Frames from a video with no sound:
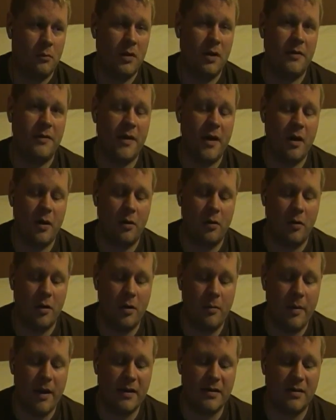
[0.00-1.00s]
That they are going
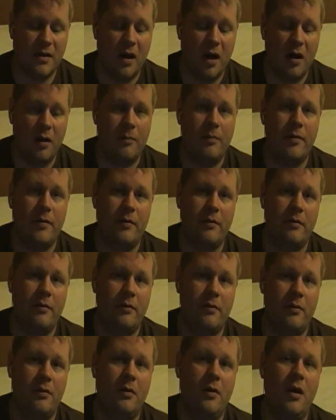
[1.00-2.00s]
to mess up.
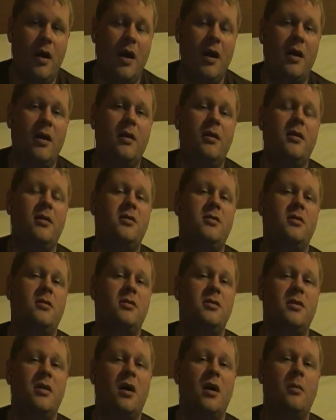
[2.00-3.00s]
And it is your
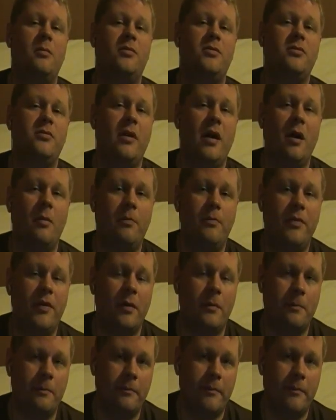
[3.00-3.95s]
job to help them,